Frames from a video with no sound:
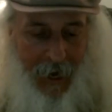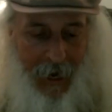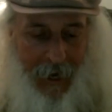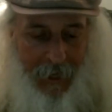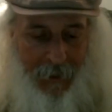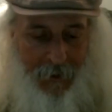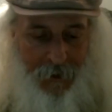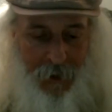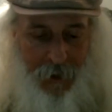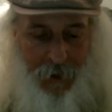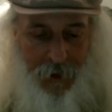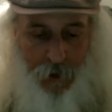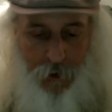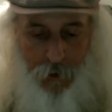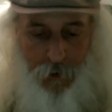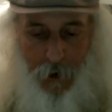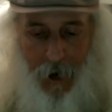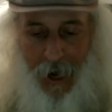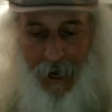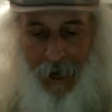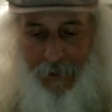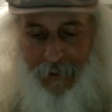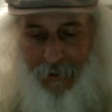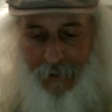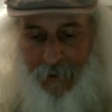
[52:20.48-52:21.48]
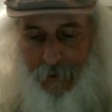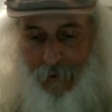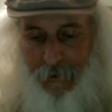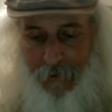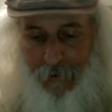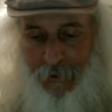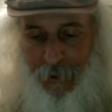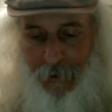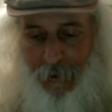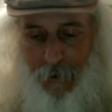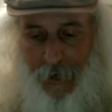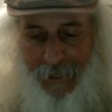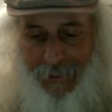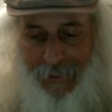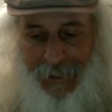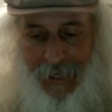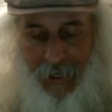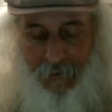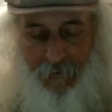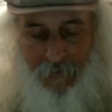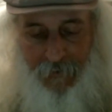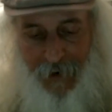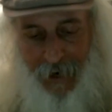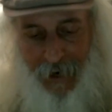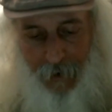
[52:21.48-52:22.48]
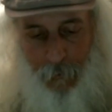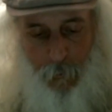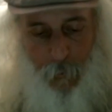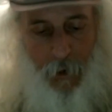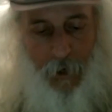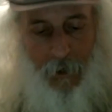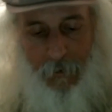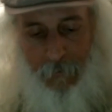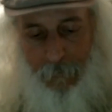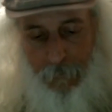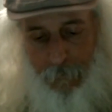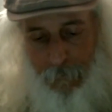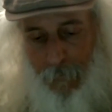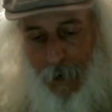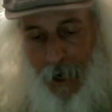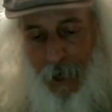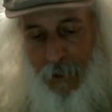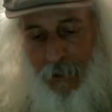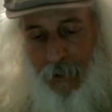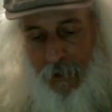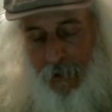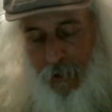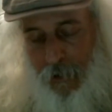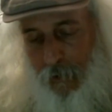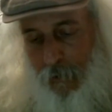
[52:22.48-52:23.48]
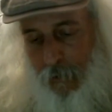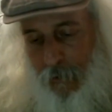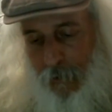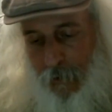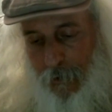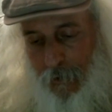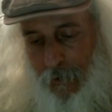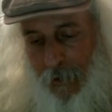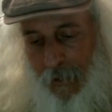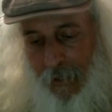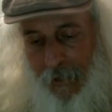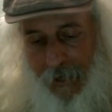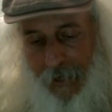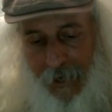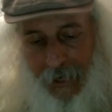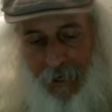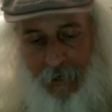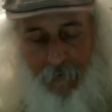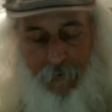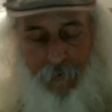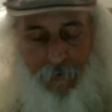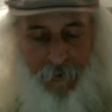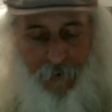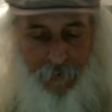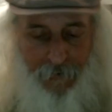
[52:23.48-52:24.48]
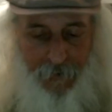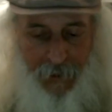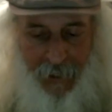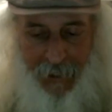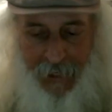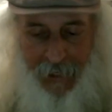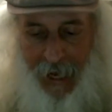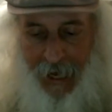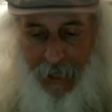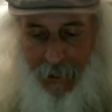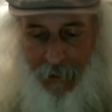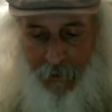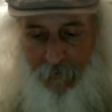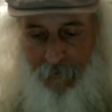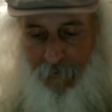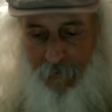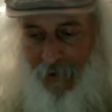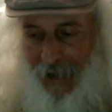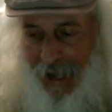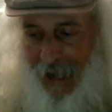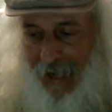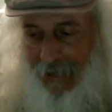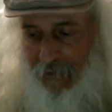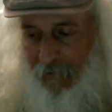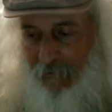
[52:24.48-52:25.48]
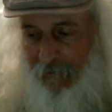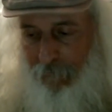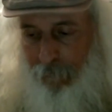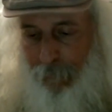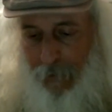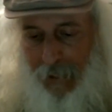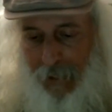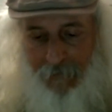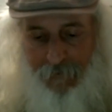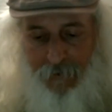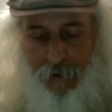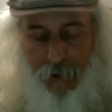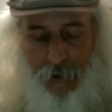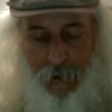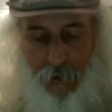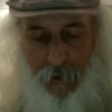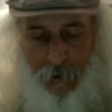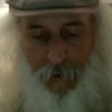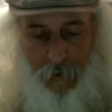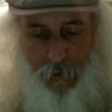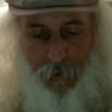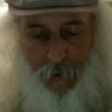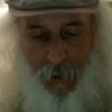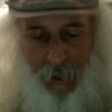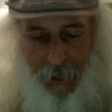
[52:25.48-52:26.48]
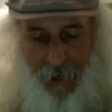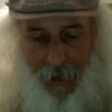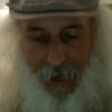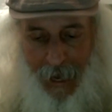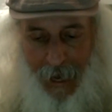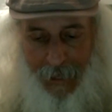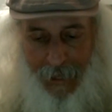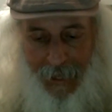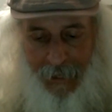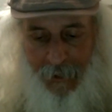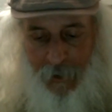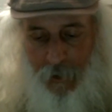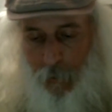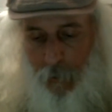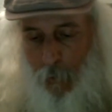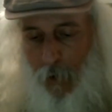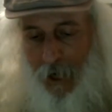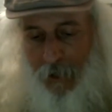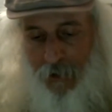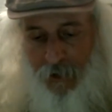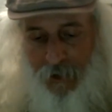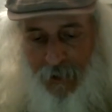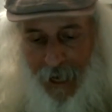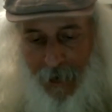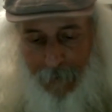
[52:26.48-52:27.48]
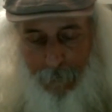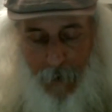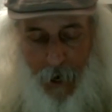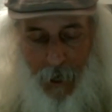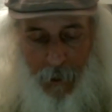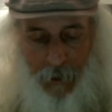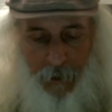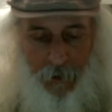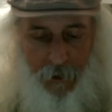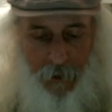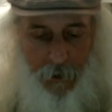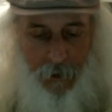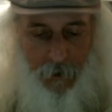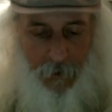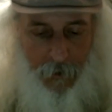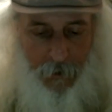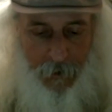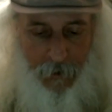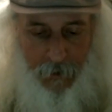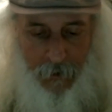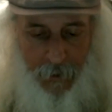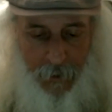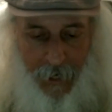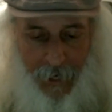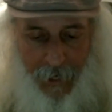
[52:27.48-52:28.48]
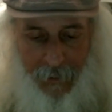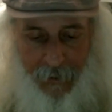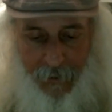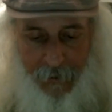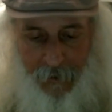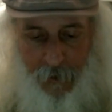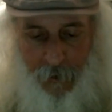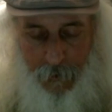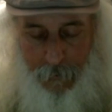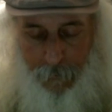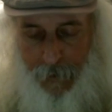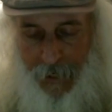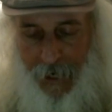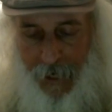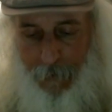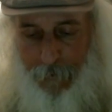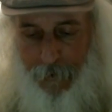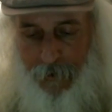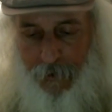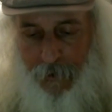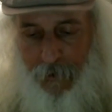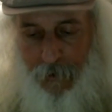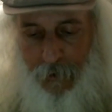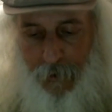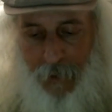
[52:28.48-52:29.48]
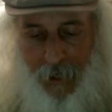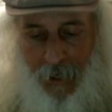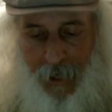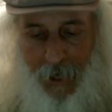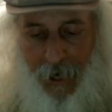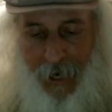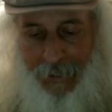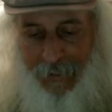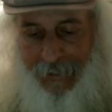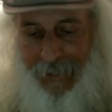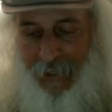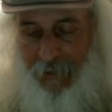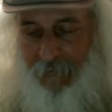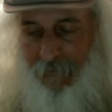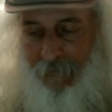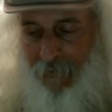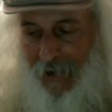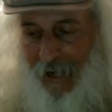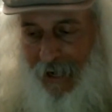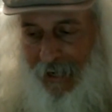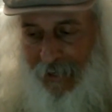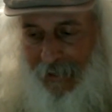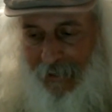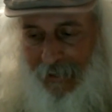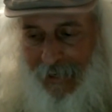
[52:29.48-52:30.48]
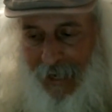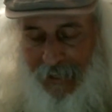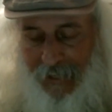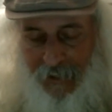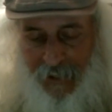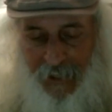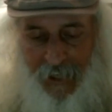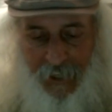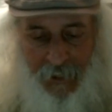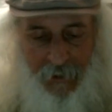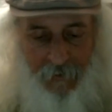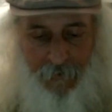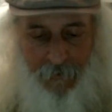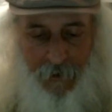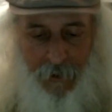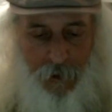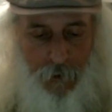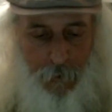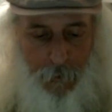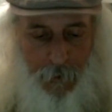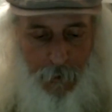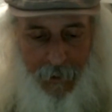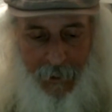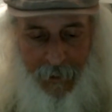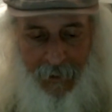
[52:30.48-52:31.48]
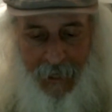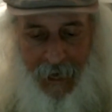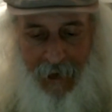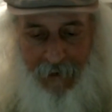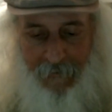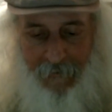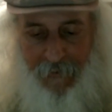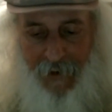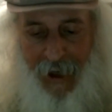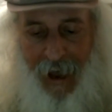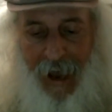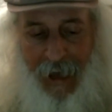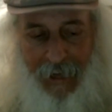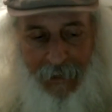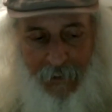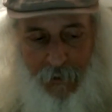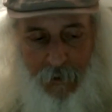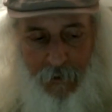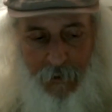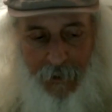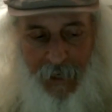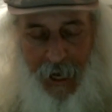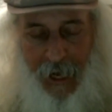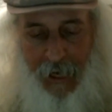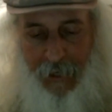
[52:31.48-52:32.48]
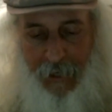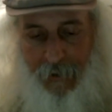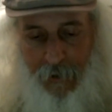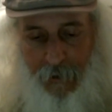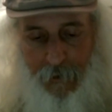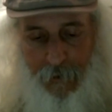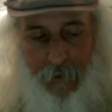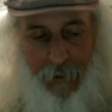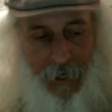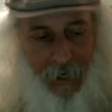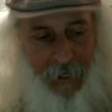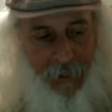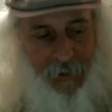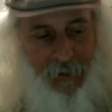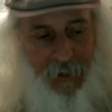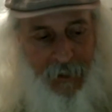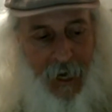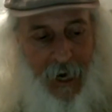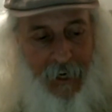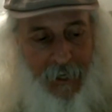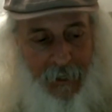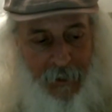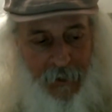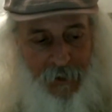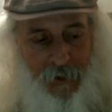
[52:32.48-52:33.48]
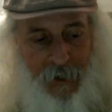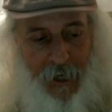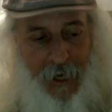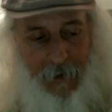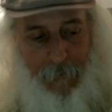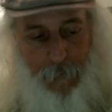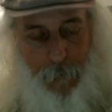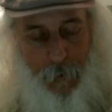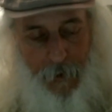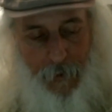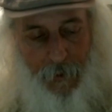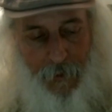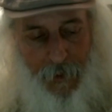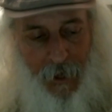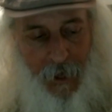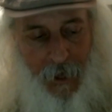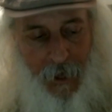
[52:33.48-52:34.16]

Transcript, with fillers: and just try to you know identify one molecule in a 50 gallon vat of beef stew and then to watch that molecule and to be able to identify it as an individual in that vat you can't do it and it's kind of the same with